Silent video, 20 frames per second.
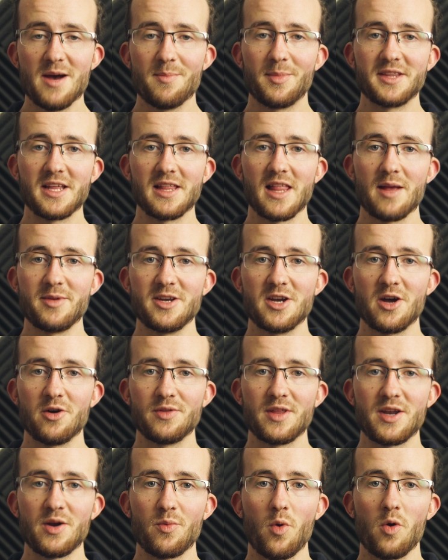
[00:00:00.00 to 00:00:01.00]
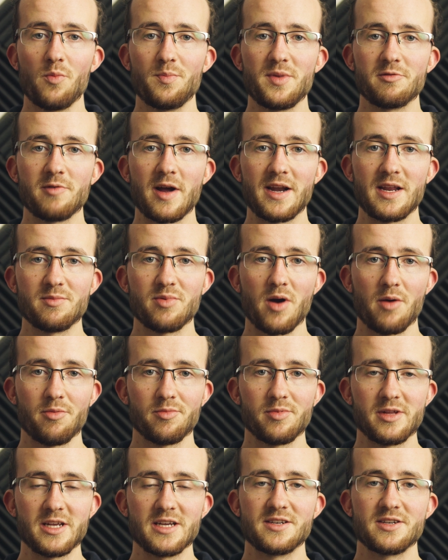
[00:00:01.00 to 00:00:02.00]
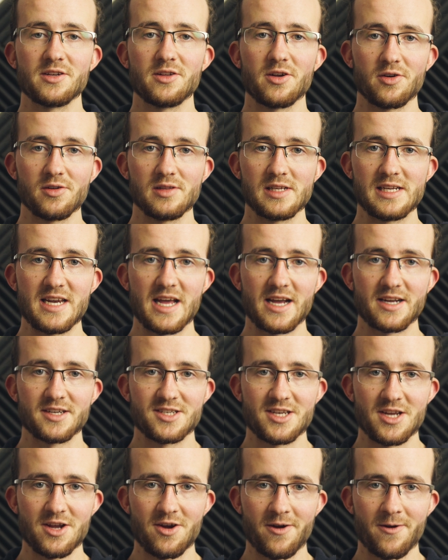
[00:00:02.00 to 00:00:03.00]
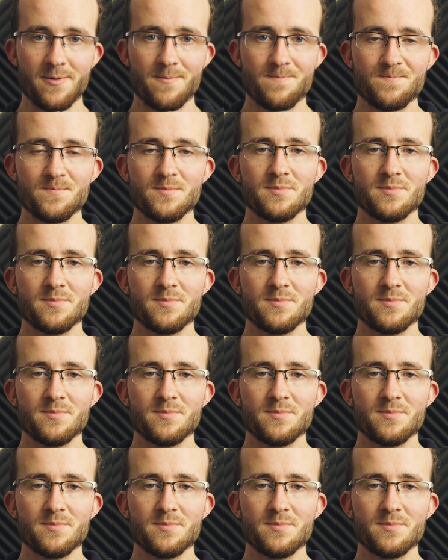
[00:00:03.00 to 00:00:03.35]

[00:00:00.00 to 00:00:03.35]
but they let me know that it won't be ready probably until early next year.